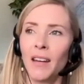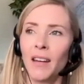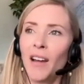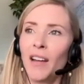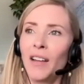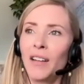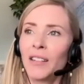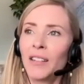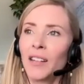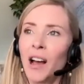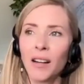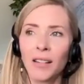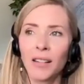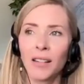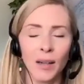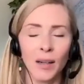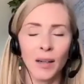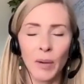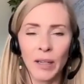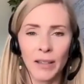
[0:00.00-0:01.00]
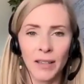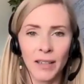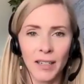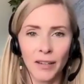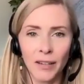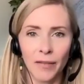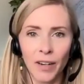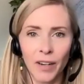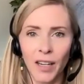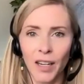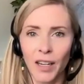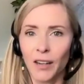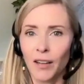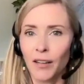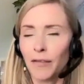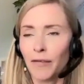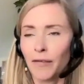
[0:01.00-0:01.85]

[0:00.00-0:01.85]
Not toxic positivity,